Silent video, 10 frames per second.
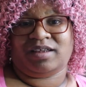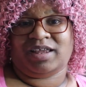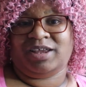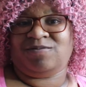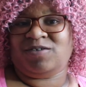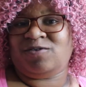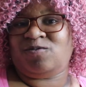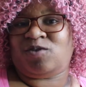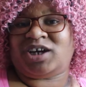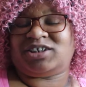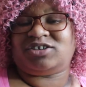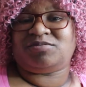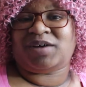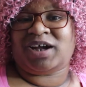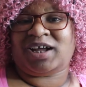If you've watched
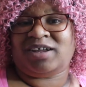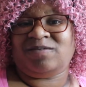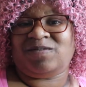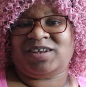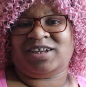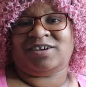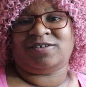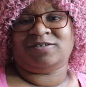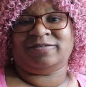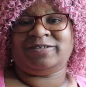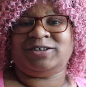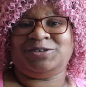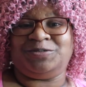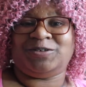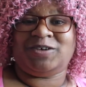my videos,
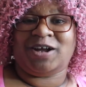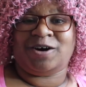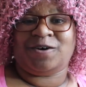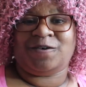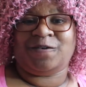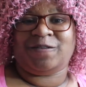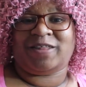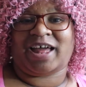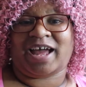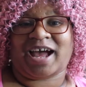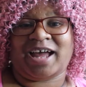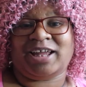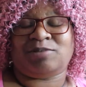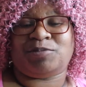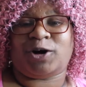you will know that I
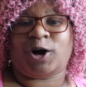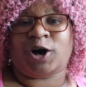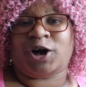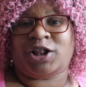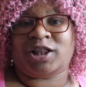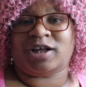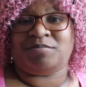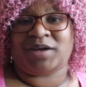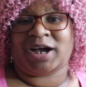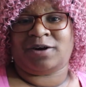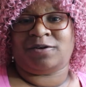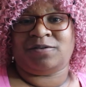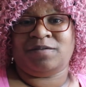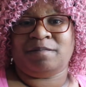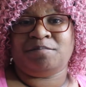am all
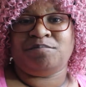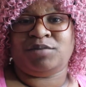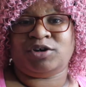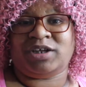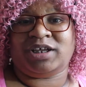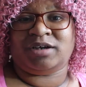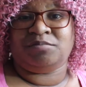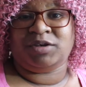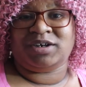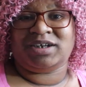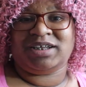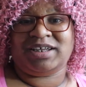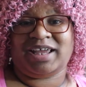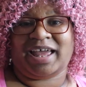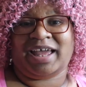about building
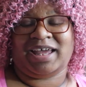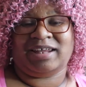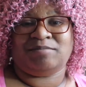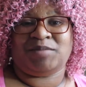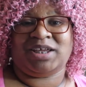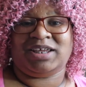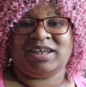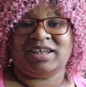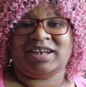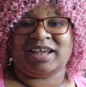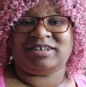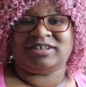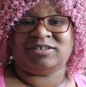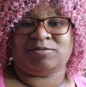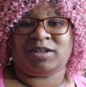community and making
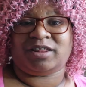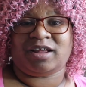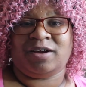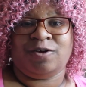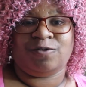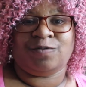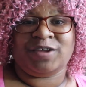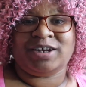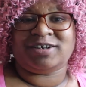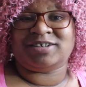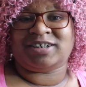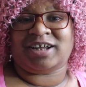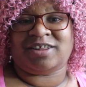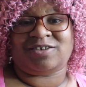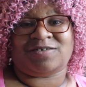connections with readers and
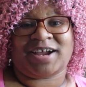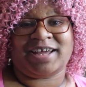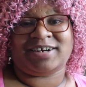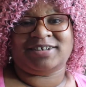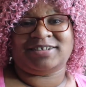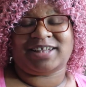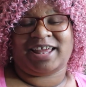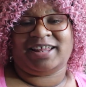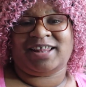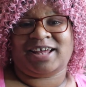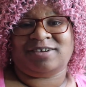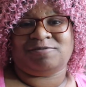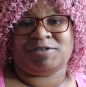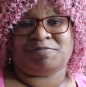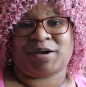other writers, and that
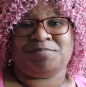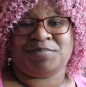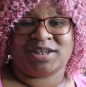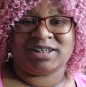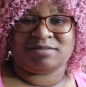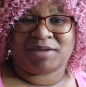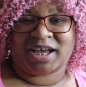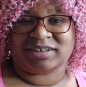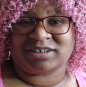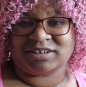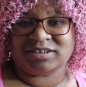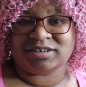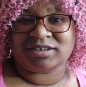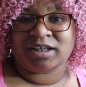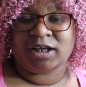is one of my biggest
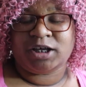passions.